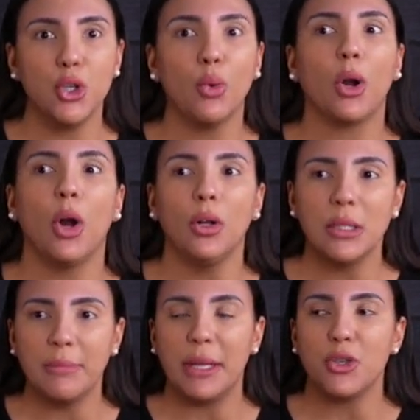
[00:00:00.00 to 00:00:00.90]
to our
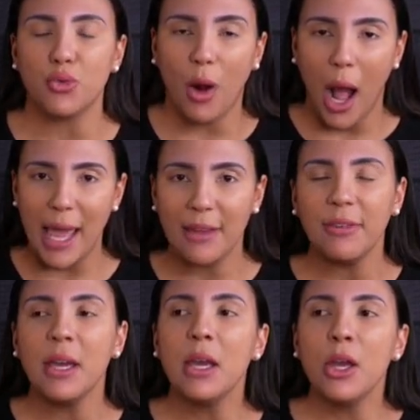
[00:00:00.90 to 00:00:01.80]
ultimate
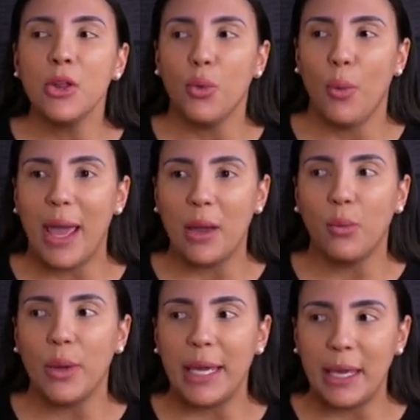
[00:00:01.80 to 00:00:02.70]
drive, the way
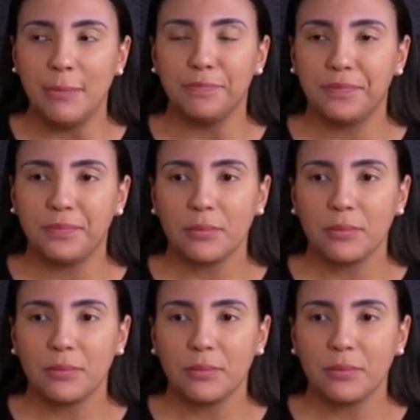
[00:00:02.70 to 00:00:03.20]
we